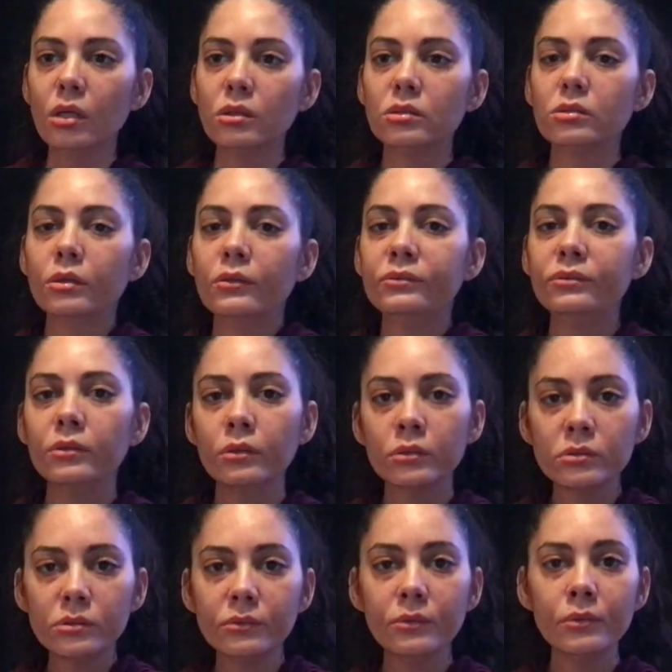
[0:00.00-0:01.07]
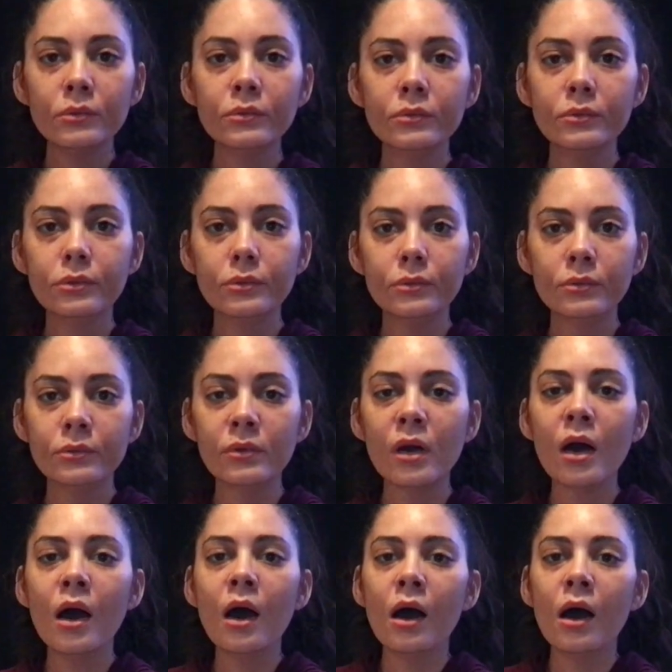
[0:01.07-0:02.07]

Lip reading: So for those of you who